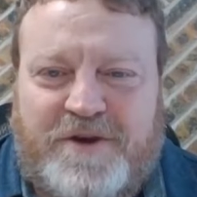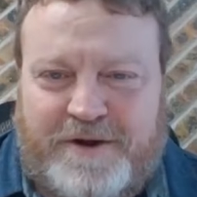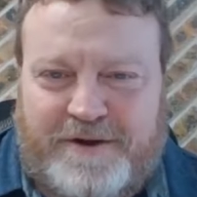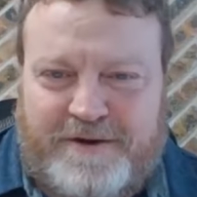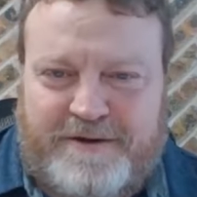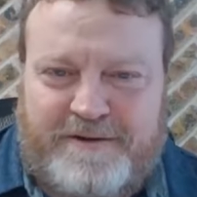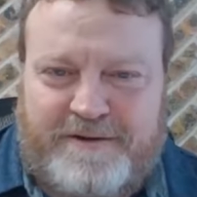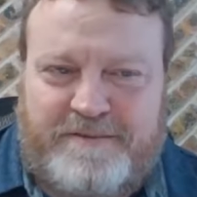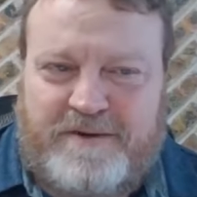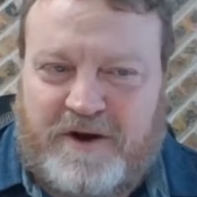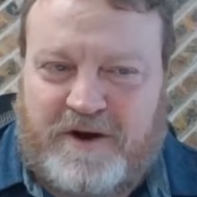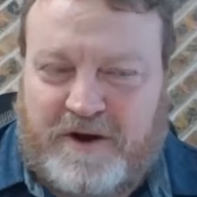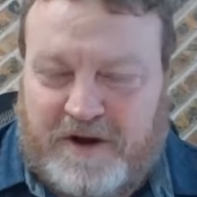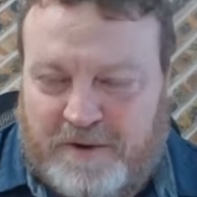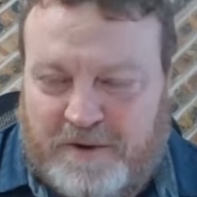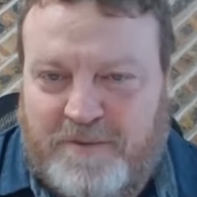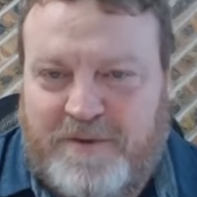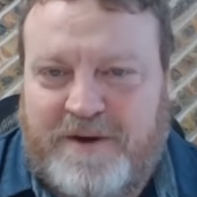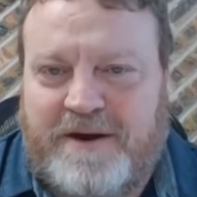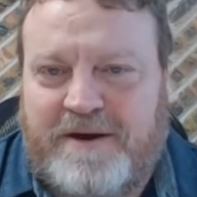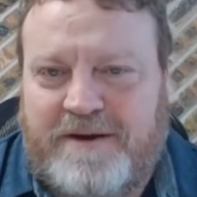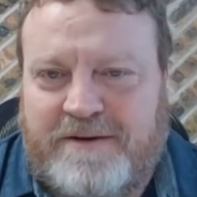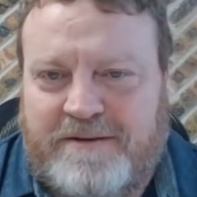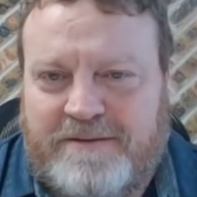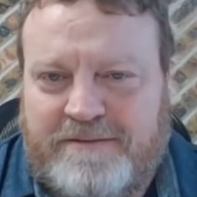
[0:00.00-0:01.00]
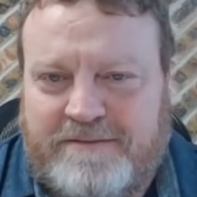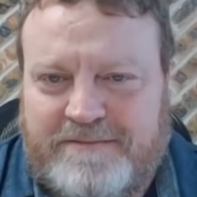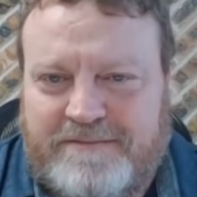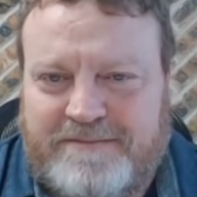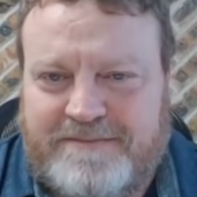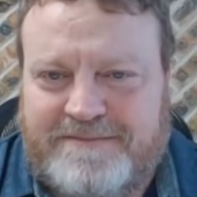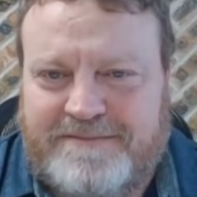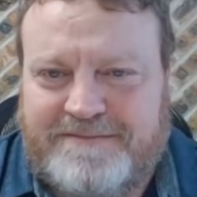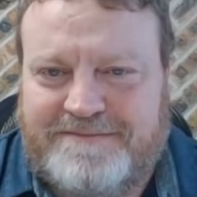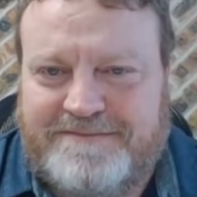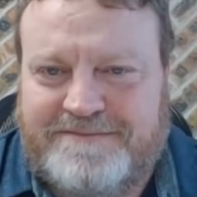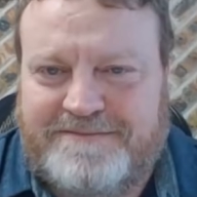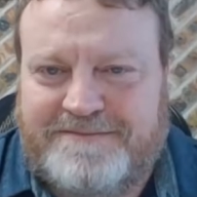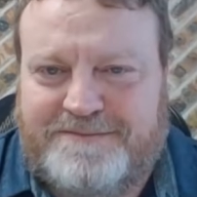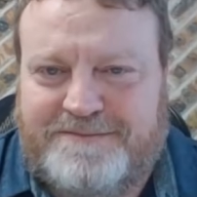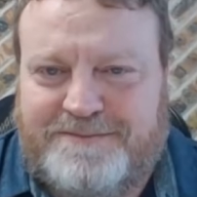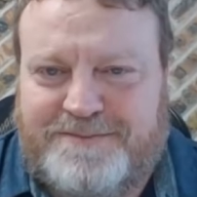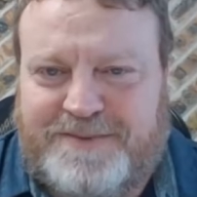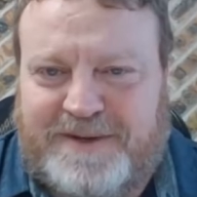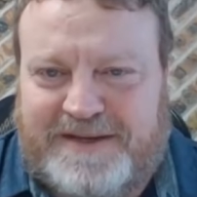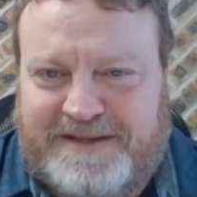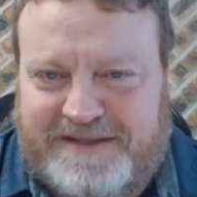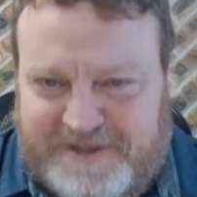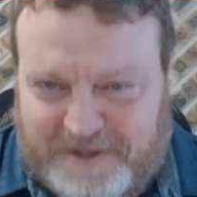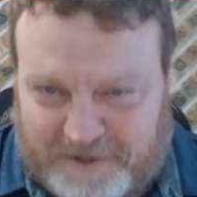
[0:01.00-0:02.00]
current hardware,
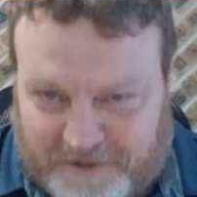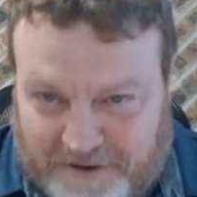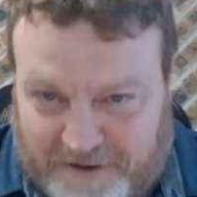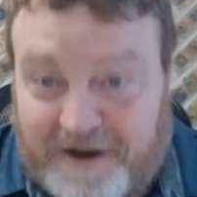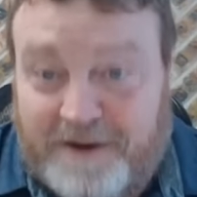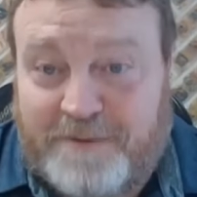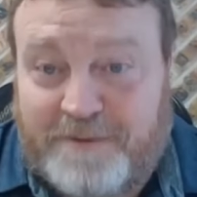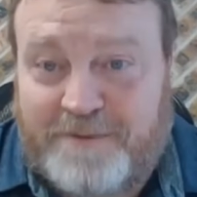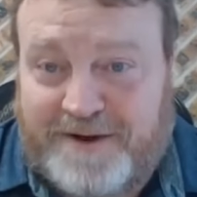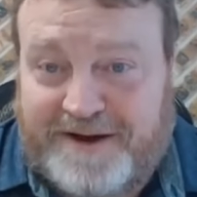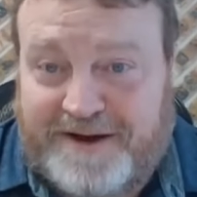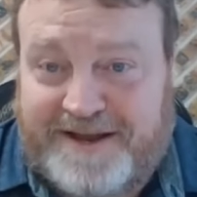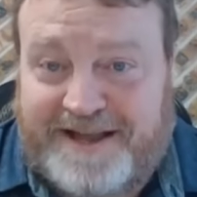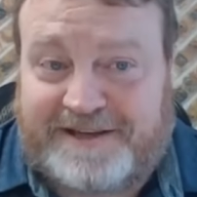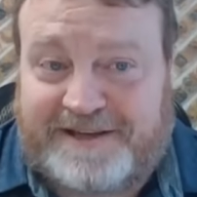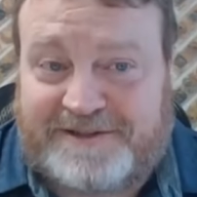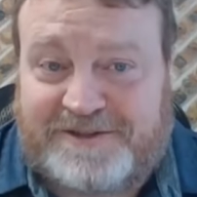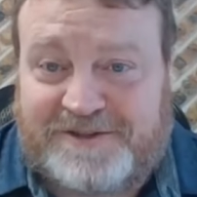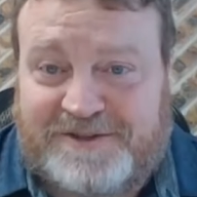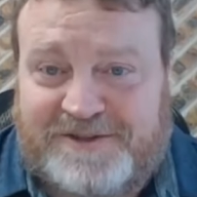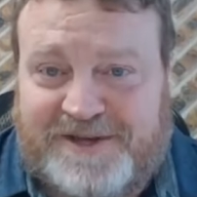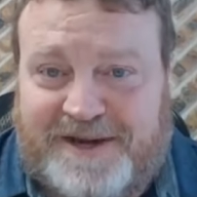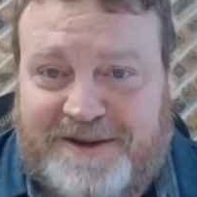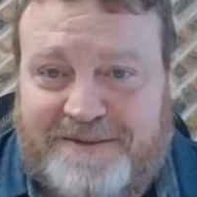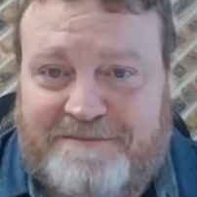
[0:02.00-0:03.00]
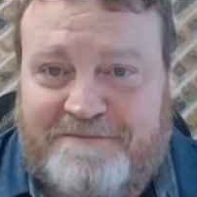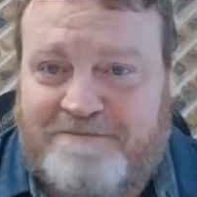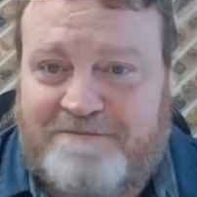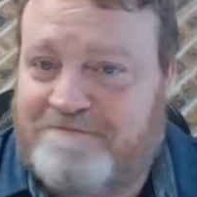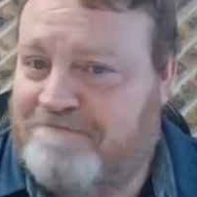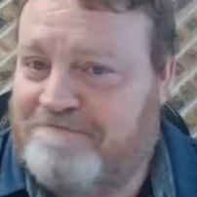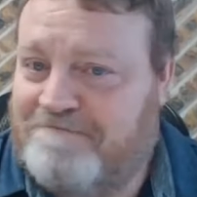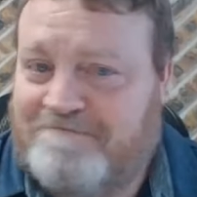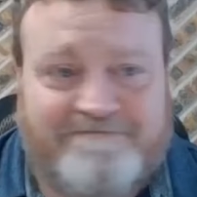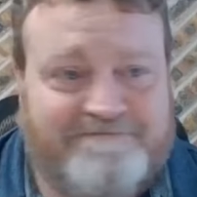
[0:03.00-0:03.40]
but until hardware catches up,